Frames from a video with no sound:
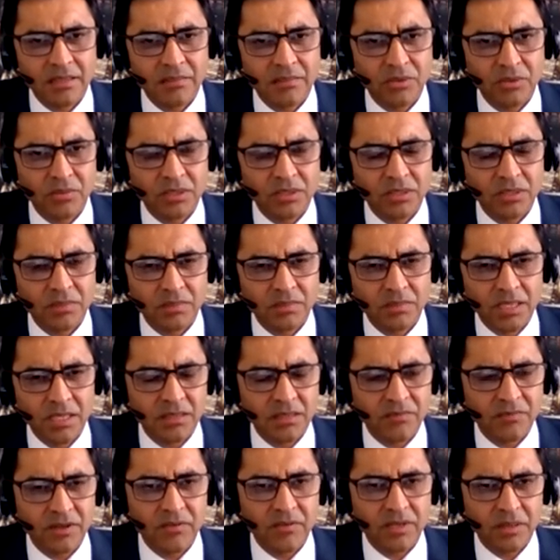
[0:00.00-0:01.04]
the moment, the
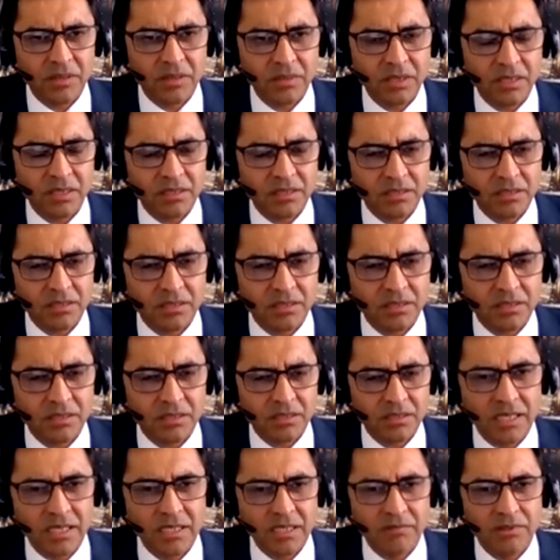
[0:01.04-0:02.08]
main founding partners are
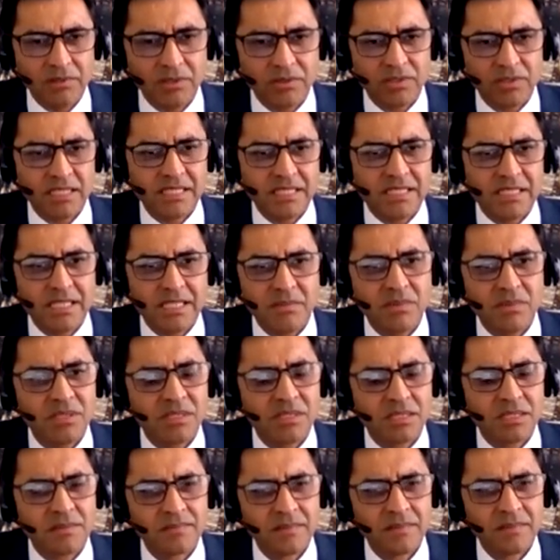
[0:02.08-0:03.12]
AWS and
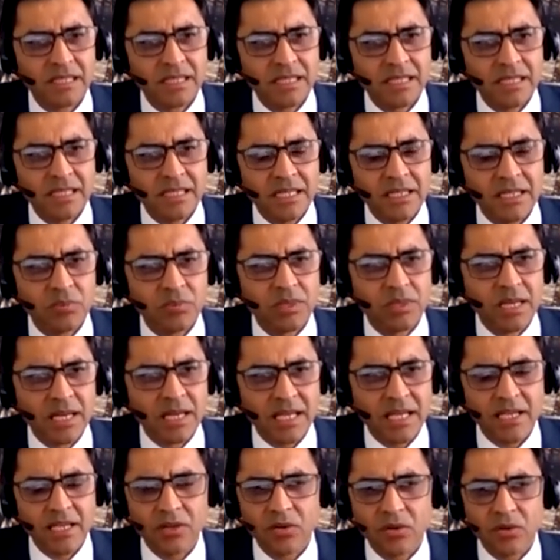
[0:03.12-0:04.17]
Siemens. It will
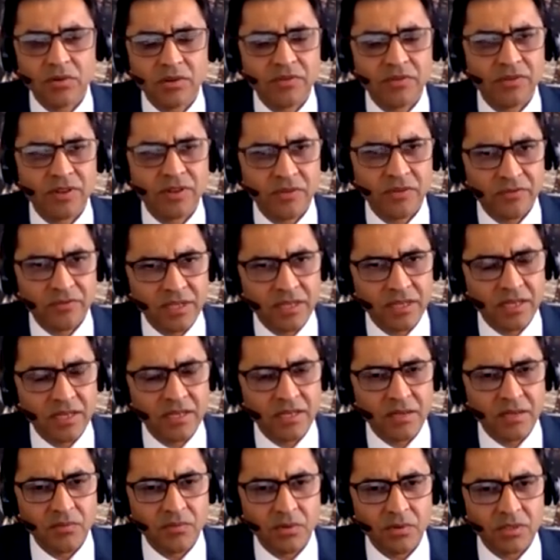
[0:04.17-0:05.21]
link over
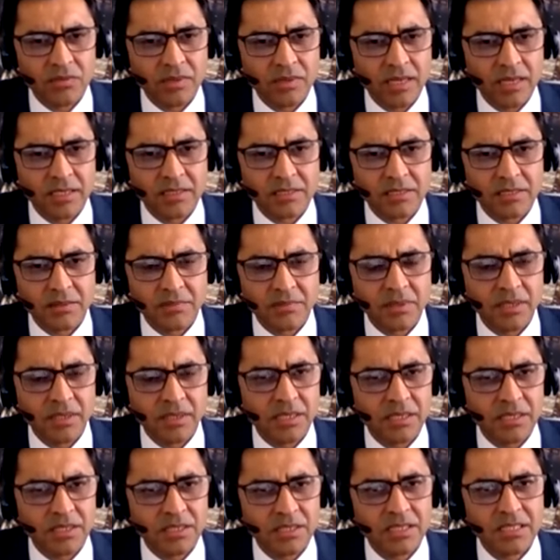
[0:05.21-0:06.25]
1,500 Volkswagen
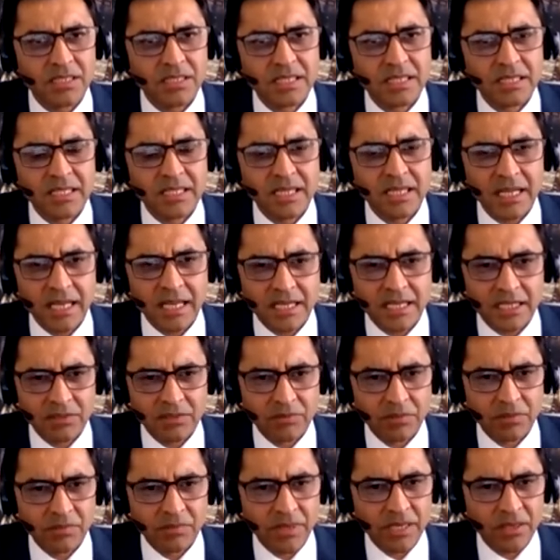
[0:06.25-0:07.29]
suppliers, and
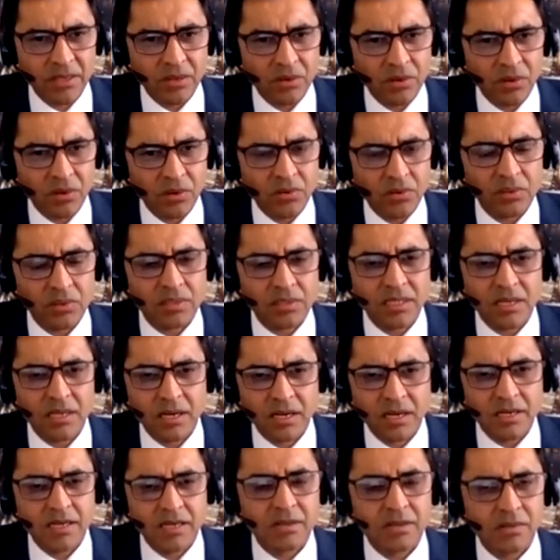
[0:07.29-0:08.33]
it will bring all the
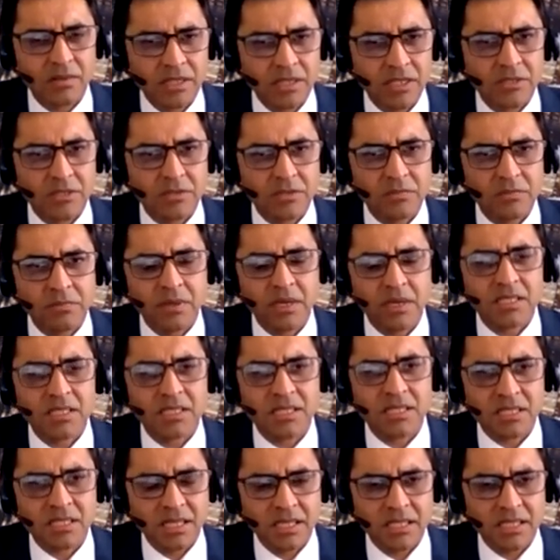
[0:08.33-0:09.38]
122 plus
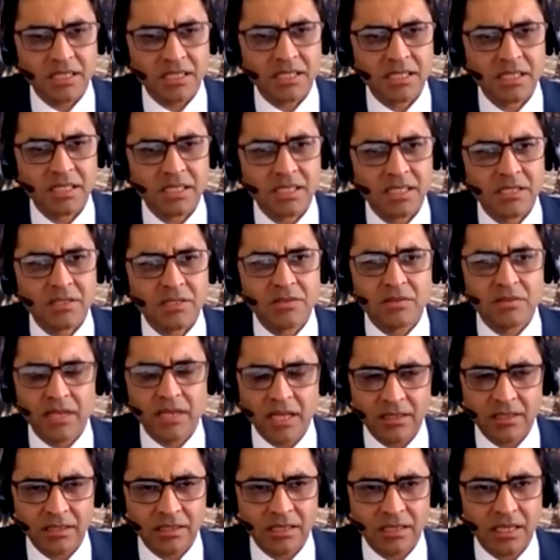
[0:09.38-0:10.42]
sites
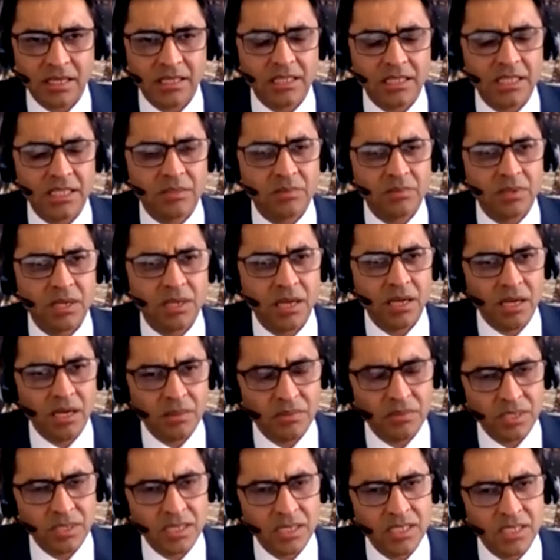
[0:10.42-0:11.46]
together, and it will
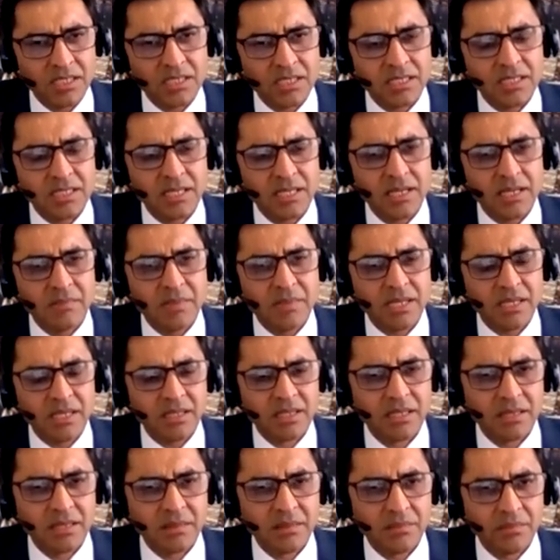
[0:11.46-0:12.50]
harmonize and make
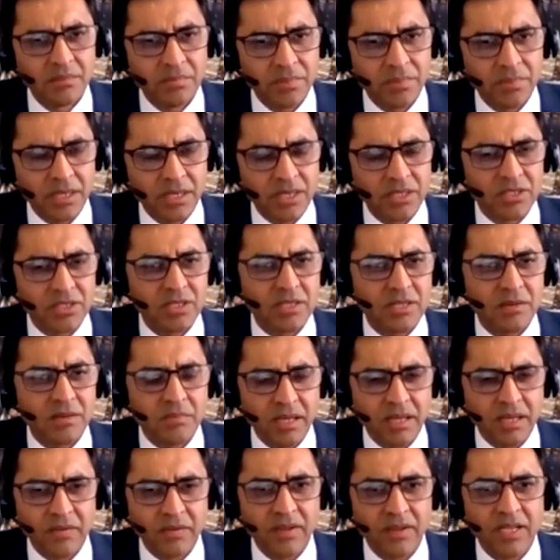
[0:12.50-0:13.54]
production and
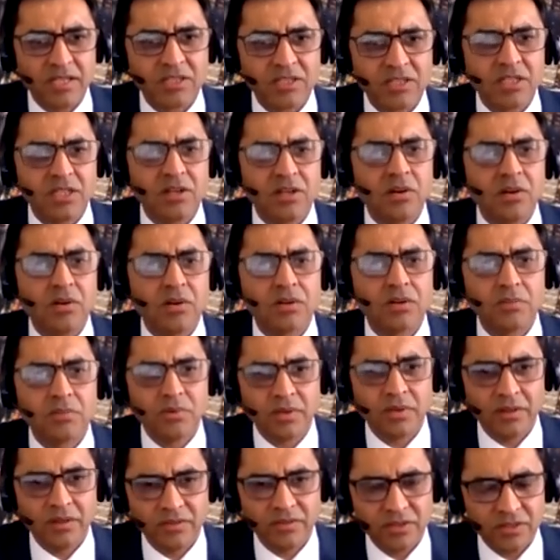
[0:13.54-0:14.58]
manufacturing a lot
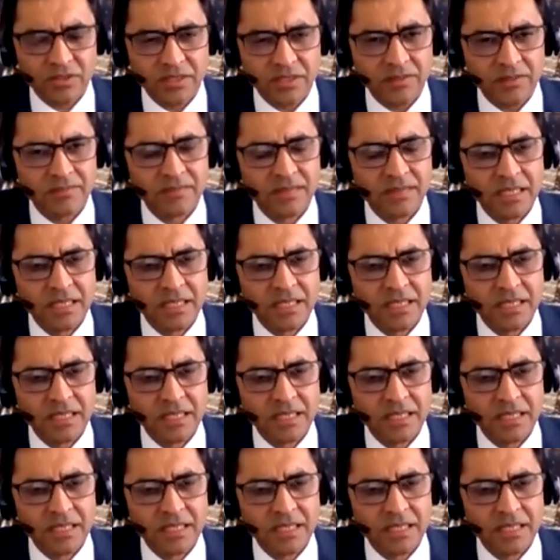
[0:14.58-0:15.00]
more efficient.